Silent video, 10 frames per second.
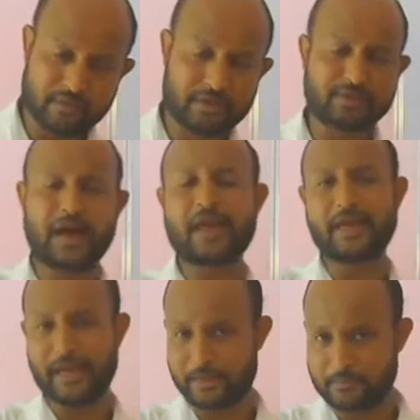die
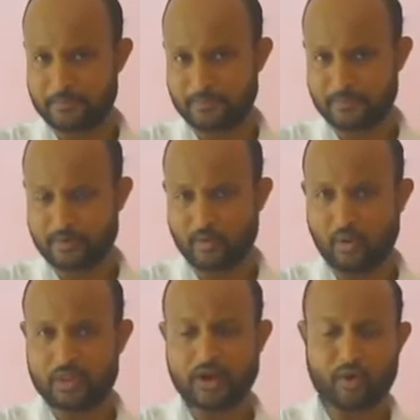again.
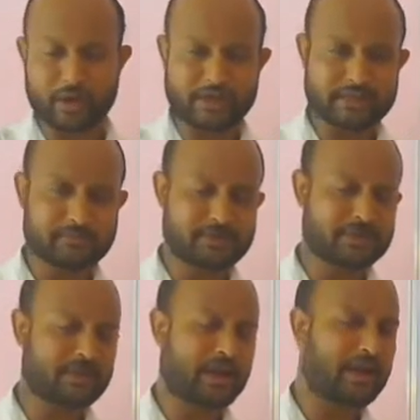All the organisms
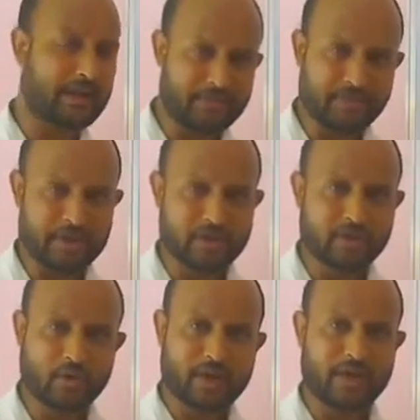that are living,
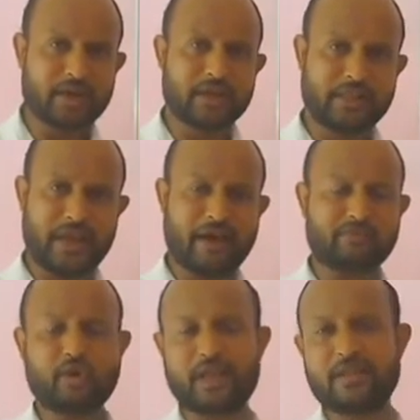okay, they have
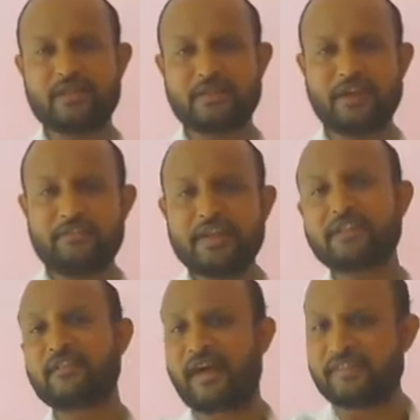got a definite
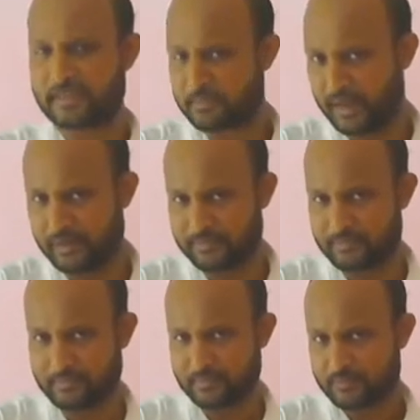lifespan.
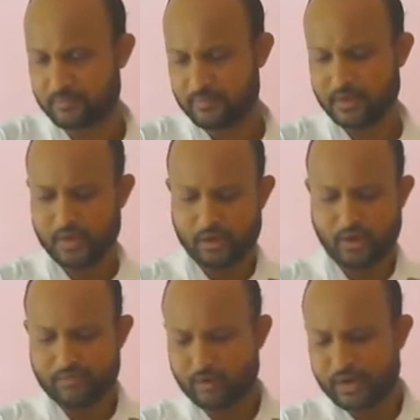You
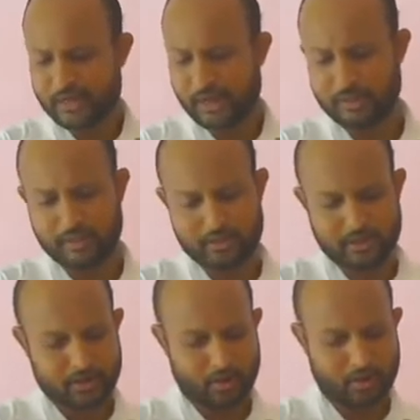have got a table
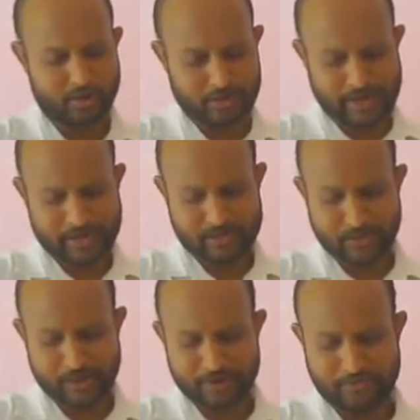on your text. You
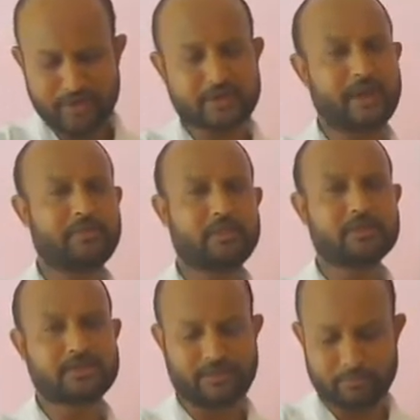can refer table
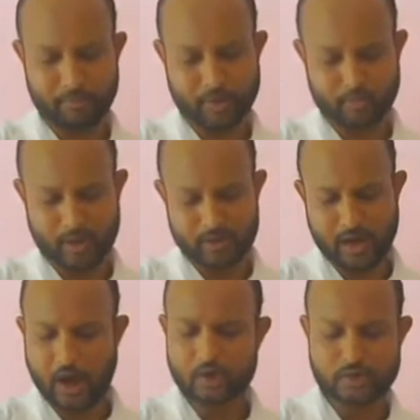7.1,
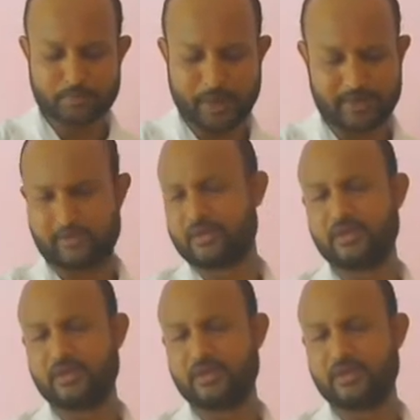house spider.